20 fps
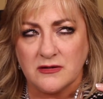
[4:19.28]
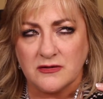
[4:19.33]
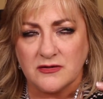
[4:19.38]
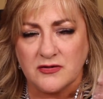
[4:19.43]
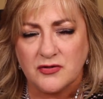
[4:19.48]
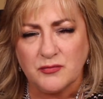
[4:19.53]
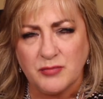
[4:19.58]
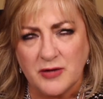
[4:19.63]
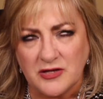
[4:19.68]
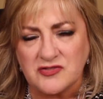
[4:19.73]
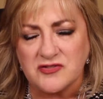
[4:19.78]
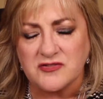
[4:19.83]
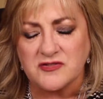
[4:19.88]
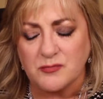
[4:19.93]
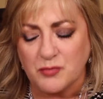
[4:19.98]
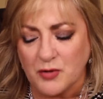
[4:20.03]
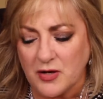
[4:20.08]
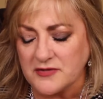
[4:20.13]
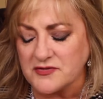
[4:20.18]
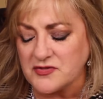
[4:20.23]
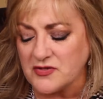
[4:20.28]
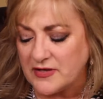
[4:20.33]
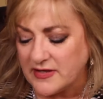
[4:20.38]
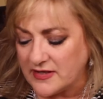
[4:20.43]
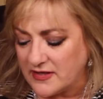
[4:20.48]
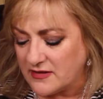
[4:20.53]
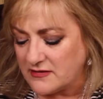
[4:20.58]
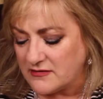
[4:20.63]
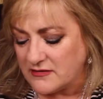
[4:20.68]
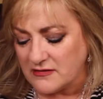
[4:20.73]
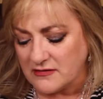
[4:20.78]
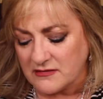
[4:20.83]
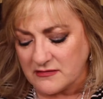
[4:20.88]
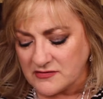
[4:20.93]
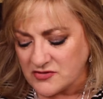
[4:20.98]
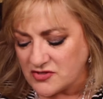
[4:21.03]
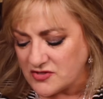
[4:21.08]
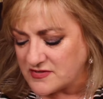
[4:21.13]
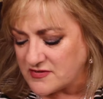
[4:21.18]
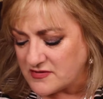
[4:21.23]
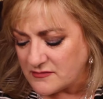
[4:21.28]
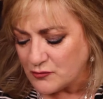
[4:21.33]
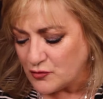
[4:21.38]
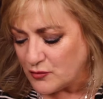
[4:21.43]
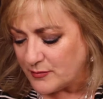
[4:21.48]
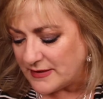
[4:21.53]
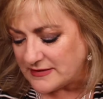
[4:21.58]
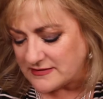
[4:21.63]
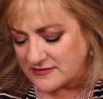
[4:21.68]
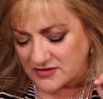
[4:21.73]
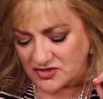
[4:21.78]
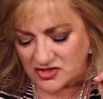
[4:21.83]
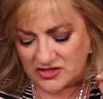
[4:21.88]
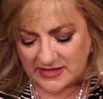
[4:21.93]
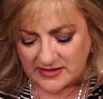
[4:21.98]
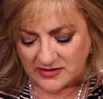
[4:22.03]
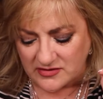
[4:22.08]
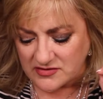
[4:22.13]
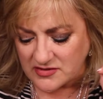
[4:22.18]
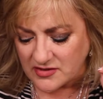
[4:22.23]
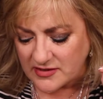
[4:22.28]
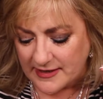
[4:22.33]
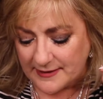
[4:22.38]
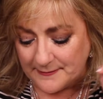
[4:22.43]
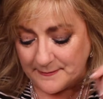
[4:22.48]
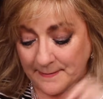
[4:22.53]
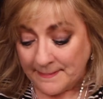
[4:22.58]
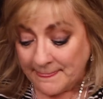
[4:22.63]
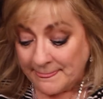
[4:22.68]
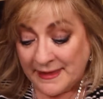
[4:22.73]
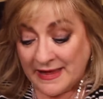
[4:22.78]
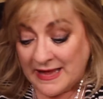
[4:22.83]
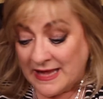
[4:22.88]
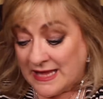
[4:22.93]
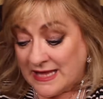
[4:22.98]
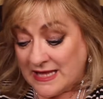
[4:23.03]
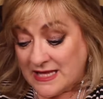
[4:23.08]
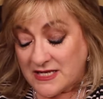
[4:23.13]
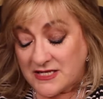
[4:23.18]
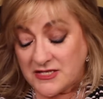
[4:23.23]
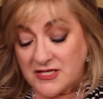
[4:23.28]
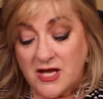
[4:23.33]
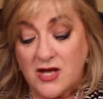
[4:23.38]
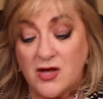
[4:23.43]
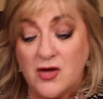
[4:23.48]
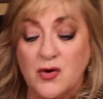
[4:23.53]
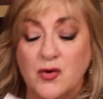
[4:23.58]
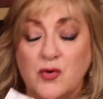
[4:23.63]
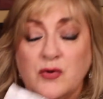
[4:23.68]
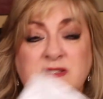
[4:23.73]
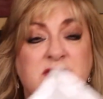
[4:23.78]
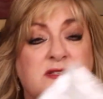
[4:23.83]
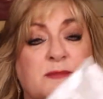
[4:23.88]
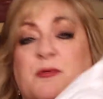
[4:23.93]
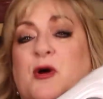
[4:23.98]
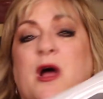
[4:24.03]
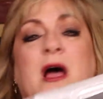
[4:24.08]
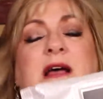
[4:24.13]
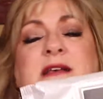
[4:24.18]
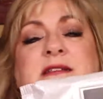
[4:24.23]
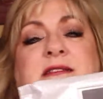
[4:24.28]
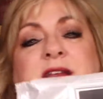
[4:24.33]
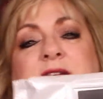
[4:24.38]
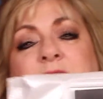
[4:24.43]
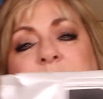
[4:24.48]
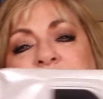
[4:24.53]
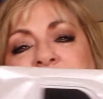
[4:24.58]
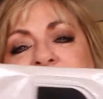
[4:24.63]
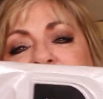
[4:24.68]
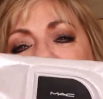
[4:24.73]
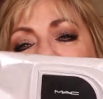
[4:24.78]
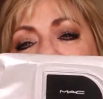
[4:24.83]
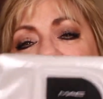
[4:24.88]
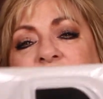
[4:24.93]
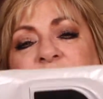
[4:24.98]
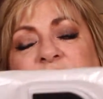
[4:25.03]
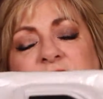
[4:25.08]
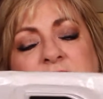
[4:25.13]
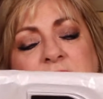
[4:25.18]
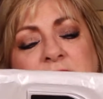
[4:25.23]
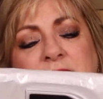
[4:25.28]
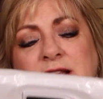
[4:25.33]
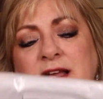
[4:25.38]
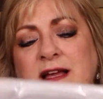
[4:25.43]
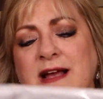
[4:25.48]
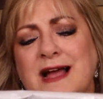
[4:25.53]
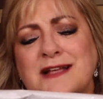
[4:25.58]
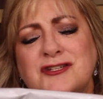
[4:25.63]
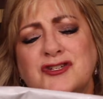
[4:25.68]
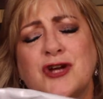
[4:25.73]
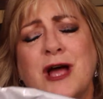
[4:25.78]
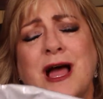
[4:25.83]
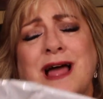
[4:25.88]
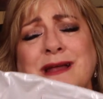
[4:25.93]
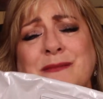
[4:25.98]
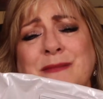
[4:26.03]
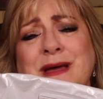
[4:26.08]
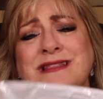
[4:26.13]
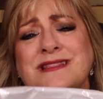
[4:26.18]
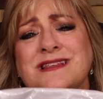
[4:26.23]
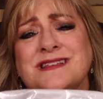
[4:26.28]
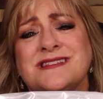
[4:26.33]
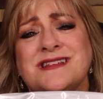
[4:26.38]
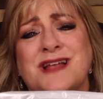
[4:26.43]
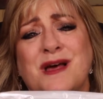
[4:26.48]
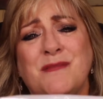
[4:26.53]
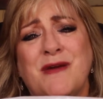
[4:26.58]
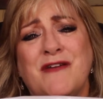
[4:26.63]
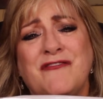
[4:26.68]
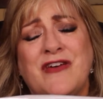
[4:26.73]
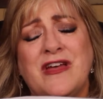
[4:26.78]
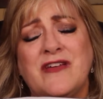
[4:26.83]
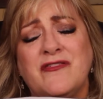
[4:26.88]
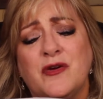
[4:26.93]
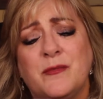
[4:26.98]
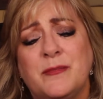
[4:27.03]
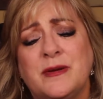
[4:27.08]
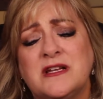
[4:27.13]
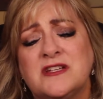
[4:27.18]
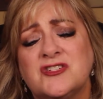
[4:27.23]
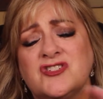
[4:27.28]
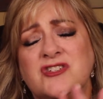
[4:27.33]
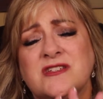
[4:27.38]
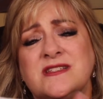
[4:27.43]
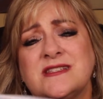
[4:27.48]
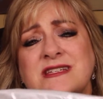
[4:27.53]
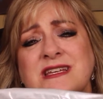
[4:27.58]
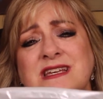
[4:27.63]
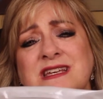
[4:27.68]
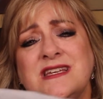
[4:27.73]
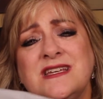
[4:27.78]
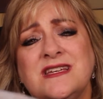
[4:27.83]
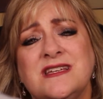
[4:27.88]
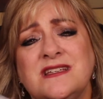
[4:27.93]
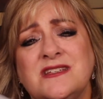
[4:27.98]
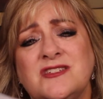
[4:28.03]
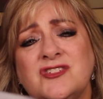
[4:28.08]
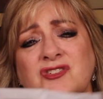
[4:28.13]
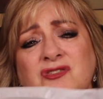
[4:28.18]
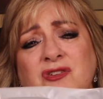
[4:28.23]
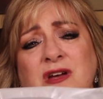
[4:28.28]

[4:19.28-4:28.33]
two blushes of bronzer, and just some real basic shadows. Okay. No surprise that I'm still feeling like I try to make this not my favorite, but it just is, you